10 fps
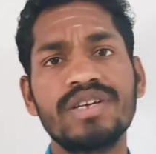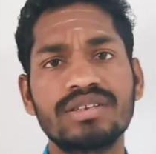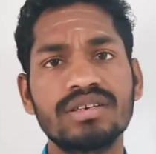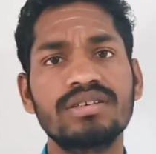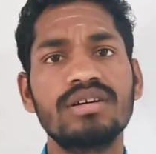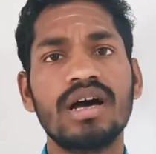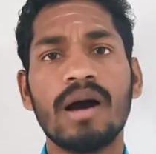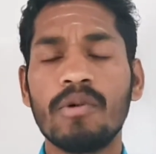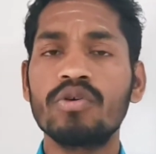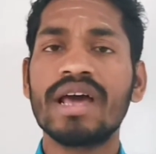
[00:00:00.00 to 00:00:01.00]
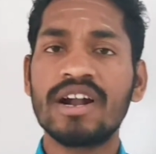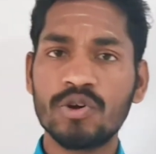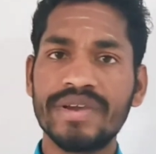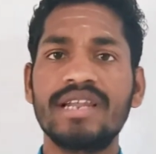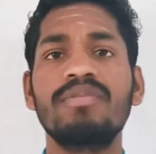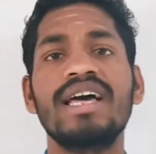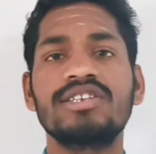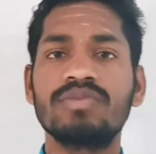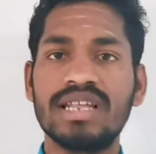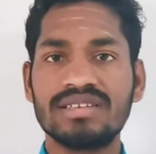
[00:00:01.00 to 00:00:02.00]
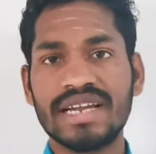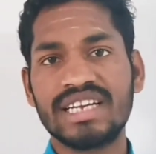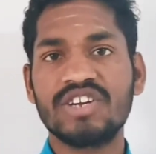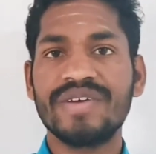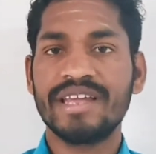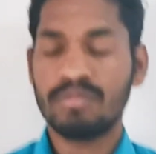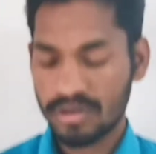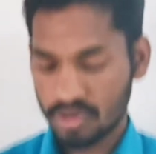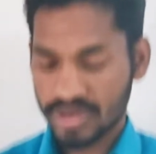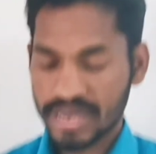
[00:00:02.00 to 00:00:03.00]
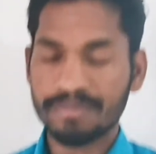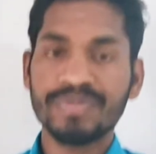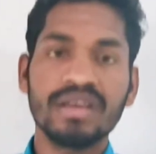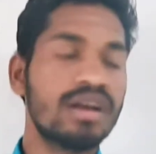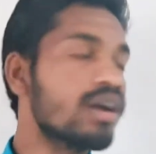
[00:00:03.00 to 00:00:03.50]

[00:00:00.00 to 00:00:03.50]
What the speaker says: discussed about auto variable as well as static variable. Okay,